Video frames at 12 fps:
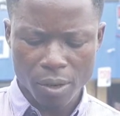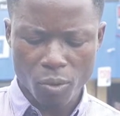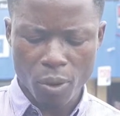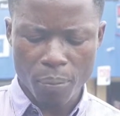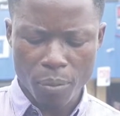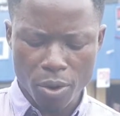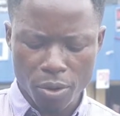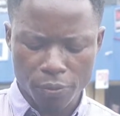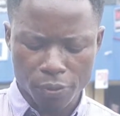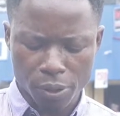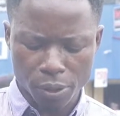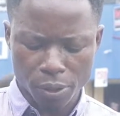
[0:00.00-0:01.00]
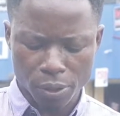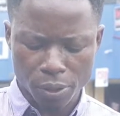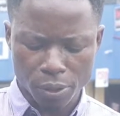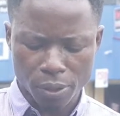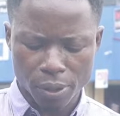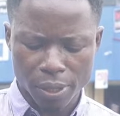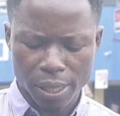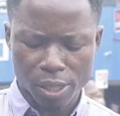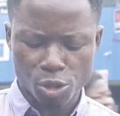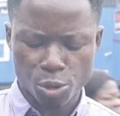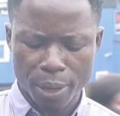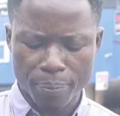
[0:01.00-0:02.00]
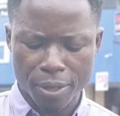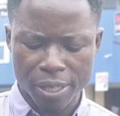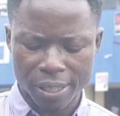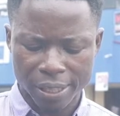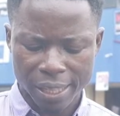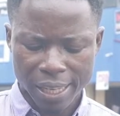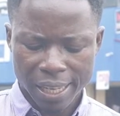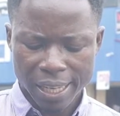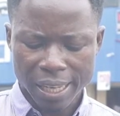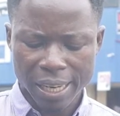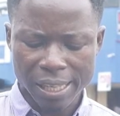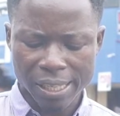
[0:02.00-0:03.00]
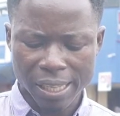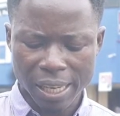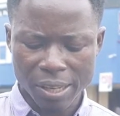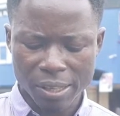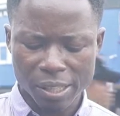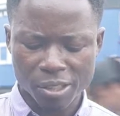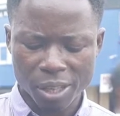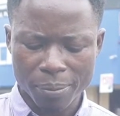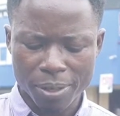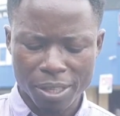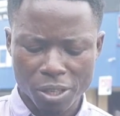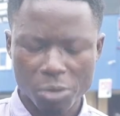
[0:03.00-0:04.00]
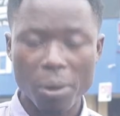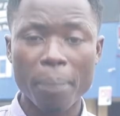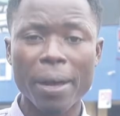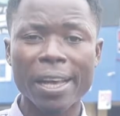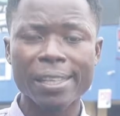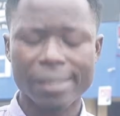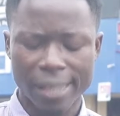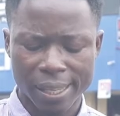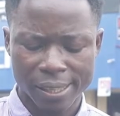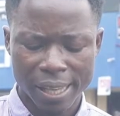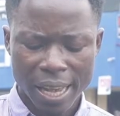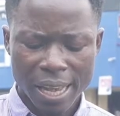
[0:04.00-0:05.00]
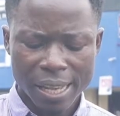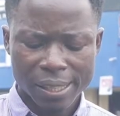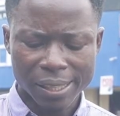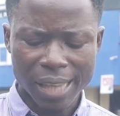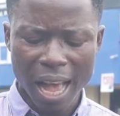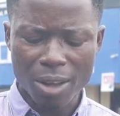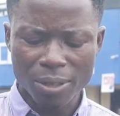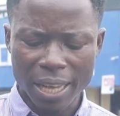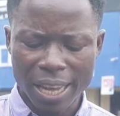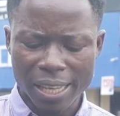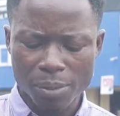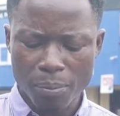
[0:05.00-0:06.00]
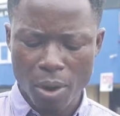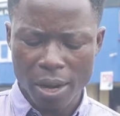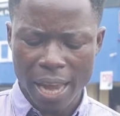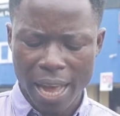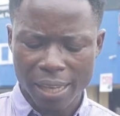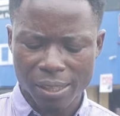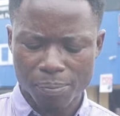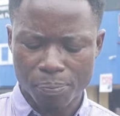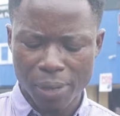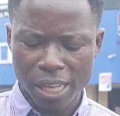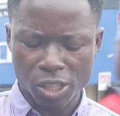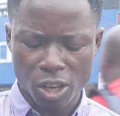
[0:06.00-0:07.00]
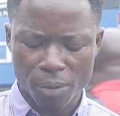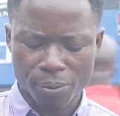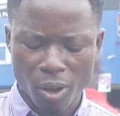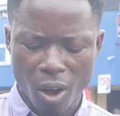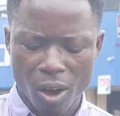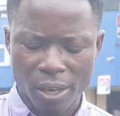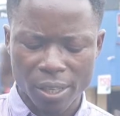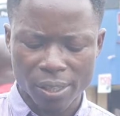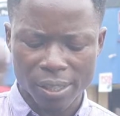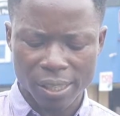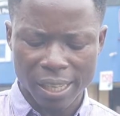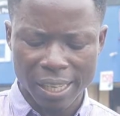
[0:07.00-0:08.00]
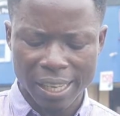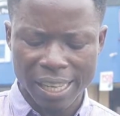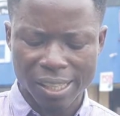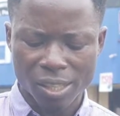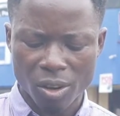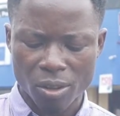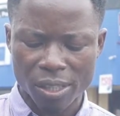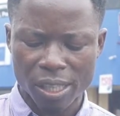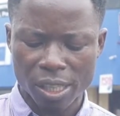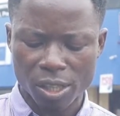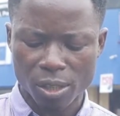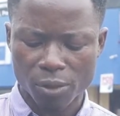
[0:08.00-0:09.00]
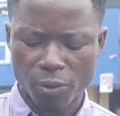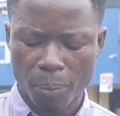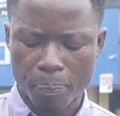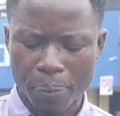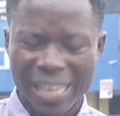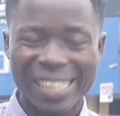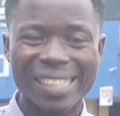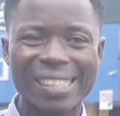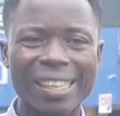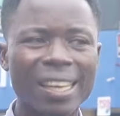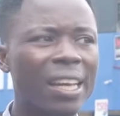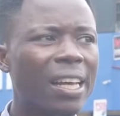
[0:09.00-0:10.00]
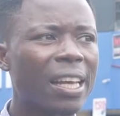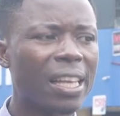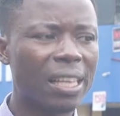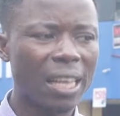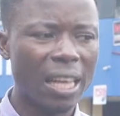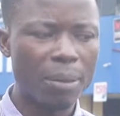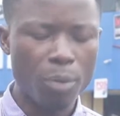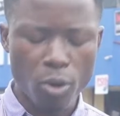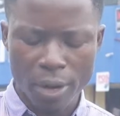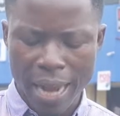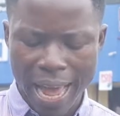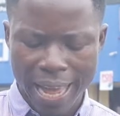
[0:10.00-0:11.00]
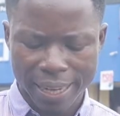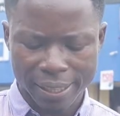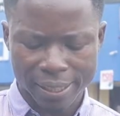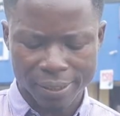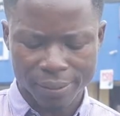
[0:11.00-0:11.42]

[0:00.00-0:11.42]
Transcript: We move to the Tribune. Let's take on the Tribune newspaper. It says Southeast monarchs, bishops, orders list conditions for peace in Igbo land.